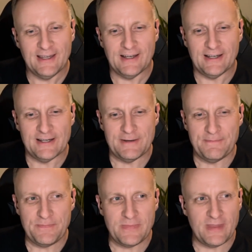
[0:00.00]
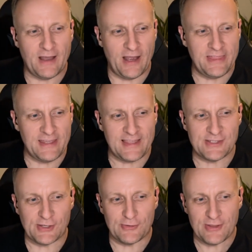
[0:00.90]
I think
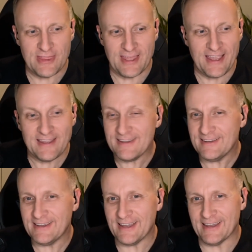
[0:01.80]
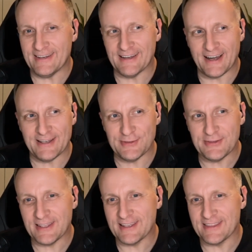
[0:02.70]
that's a good thing, and I do
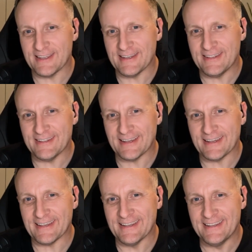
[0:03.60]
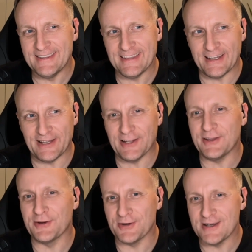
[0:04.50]
think that it
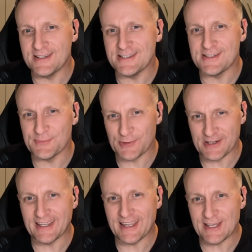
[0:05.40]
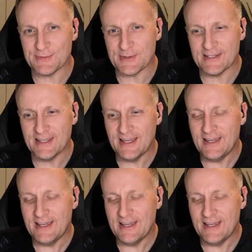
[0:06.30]
encourages more engagement.